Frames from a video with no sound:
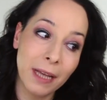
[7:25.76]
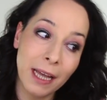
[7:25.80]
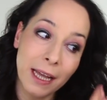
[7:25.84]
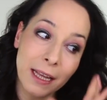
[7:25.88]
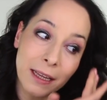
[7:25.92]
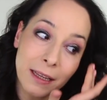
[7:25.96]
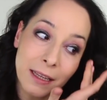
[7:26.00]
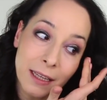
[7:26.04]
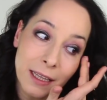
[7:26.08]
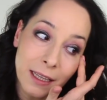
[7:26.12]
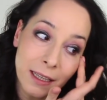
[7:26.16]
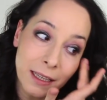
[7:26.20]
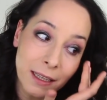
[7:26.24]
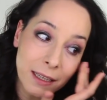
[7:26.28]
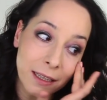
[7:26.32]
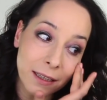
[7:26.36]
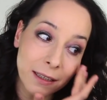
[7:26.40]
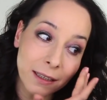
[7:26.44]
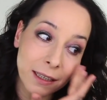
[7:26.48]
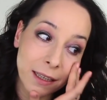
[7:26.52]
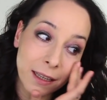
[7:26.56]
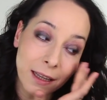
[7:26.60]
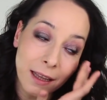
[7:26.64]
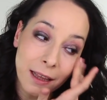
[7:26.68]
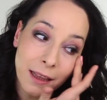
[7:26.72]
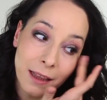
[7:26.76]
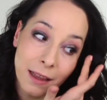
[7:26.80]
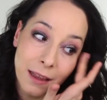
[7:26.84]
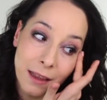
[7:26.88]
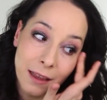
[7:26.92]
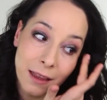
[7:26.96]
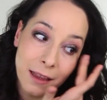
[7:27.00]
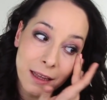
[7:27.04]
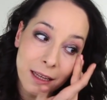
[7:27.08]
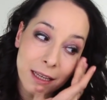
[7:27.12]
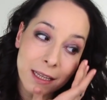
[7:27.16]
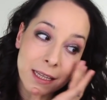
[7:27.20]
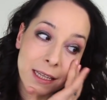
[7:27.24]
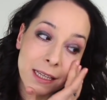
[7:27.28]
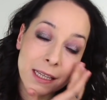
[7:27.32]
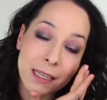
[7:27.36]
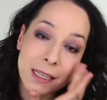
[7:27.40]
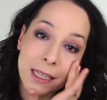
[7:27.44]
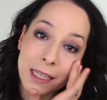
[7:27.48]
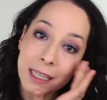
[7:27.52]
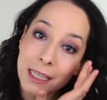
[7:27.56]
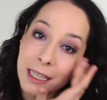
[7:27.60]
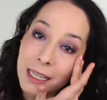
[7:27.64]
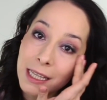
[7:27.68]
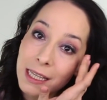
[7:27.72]
And this
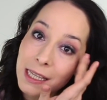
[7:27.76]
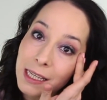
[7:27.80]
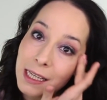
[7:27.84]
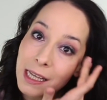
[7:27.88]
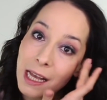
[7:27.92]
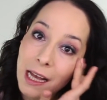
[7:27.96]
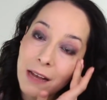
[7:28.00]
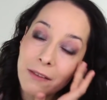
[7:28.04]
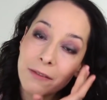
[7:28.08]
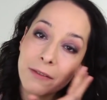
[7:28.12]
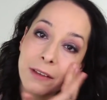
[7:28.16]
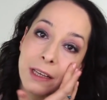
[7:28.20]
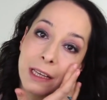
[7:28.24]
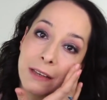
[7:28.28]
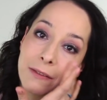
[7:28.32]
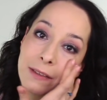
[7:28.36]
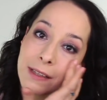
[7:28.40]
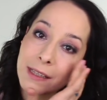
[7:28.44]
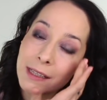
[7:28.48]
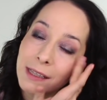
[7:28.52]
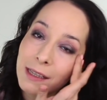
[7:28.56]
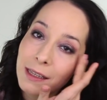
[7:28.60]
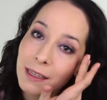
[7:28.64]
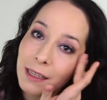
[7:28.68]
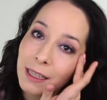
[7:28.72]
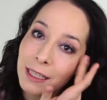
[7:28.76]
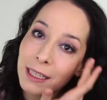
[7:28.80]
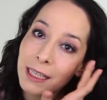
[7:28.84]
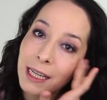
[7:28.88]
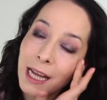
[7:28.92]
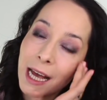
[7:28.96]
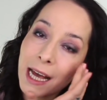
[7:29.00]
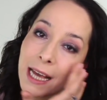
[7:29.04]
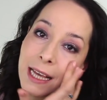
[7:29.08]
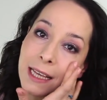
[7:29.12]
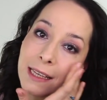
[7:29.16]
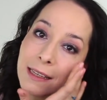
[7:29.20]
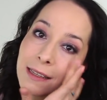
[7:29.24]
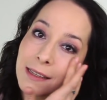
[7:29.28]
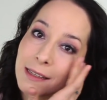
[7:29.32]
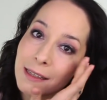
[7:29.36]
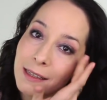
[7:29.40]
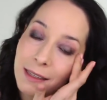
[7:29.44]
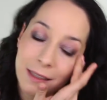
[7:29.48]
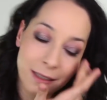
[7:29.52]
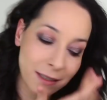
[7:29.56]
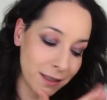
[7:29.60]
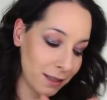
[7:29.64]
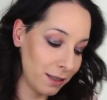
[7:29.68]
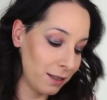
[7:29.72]
in itself gives a nice
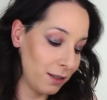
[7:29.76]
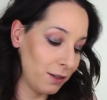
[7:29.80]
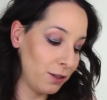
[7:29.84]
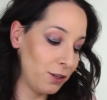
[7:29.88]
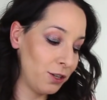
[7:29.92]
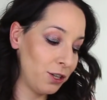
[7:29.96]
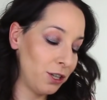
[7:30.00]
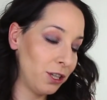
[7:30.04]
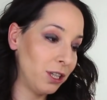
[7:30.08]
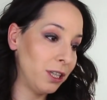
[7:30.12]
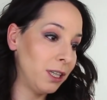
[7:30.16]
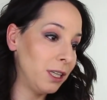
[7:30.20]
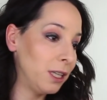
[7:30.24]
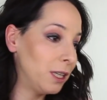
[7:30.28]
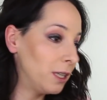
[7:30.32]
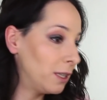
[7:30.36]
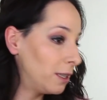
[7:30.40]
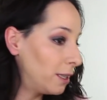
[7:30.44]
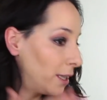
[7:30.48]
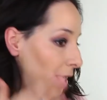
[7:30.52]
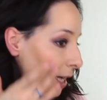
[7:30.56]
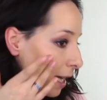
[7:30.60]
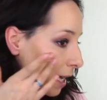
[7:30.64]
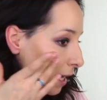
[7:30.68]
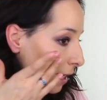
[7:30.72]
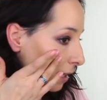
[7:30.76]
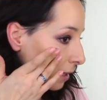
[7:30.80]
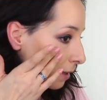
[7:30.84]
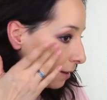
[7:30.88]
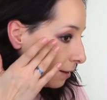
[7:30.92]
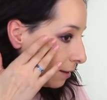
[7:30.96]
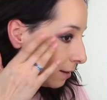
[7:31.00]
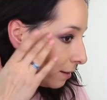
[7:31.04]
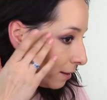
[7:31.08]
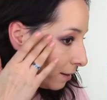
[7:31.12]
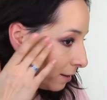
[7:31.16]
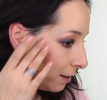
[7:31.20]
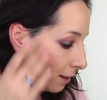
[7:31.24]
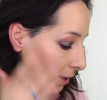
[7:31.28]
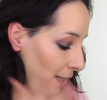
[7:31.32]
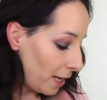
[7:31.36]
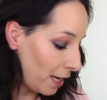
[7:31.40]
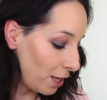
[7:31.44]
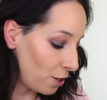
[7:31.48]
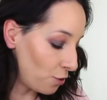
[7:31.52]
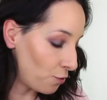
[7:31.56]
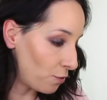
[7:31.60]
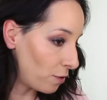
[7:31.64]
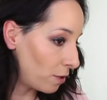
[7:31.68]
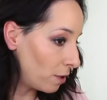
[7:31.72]
sheer and
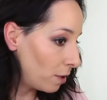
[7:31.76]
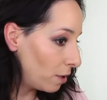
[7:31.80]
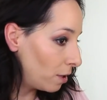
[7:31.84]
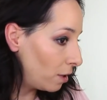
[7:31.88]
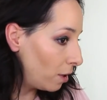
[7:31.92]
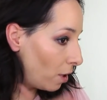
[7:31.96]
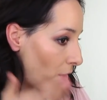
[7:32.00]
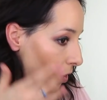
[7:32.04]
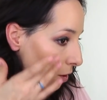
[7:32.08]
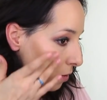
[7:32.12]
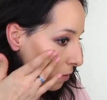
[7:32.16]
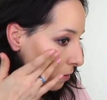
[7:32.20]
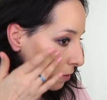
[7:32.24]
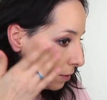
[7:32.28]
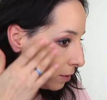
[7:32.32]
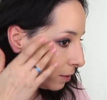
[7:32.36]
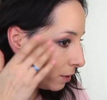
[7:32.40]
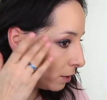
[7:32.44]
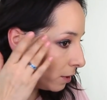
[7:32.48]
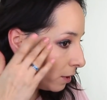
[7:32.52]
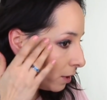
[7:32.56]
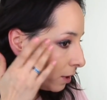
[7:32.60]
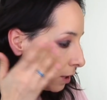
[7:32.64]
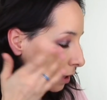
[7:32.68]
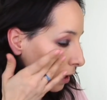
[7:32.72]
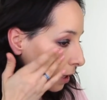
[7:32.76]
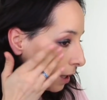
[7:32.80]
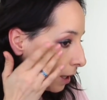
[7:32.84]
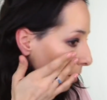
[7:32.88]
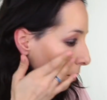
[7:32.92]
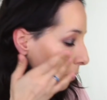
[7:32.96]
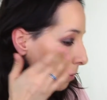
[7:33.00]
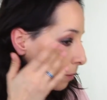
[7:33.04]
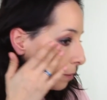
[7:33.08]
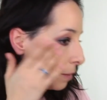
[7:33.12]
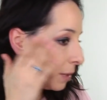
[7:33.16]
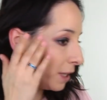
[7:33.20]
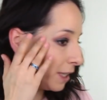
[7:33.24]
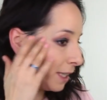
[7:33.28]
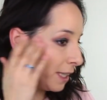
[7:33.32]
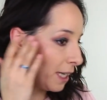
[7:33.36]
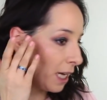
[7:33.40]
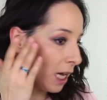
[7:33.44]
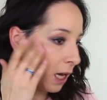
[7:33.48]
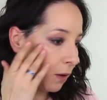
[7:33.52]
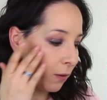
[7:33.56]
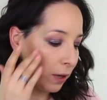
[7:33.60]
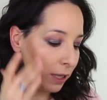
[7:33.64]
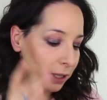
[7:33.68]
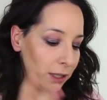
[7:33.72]
natural glow. But
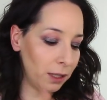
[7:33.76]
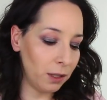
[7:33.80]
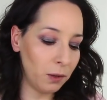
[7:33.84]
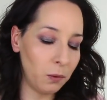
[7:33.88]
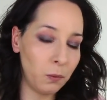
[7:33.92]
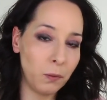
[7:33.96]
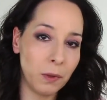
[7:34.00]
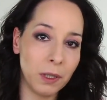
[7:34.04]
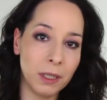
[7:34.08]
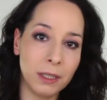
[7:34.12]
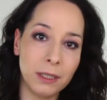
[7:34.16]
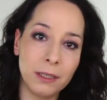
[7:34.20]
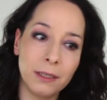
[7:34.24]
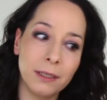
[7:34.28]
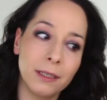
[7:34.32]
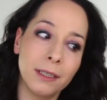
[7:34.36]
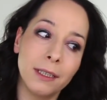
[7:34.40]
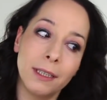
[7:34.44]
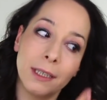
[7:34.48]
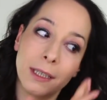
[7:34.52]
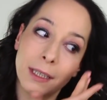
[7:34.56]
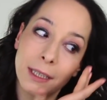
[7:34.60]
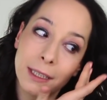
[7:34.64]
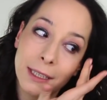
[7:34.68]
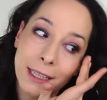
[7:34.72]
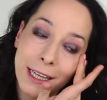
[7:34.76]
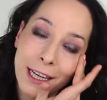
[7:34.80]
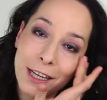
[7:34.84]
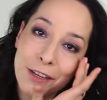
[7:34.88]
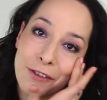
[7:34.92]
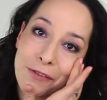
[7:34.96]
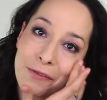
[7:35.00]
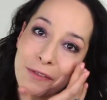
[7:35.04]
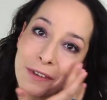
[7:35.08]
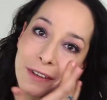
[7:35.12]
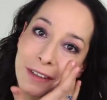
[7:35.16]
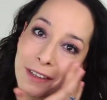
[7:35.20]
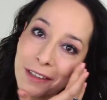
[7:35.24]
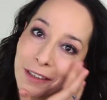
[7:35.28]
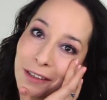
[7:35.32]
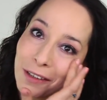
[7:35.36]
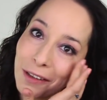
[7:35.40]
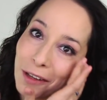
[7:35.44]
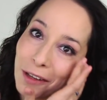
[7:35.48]
now I don't want a natural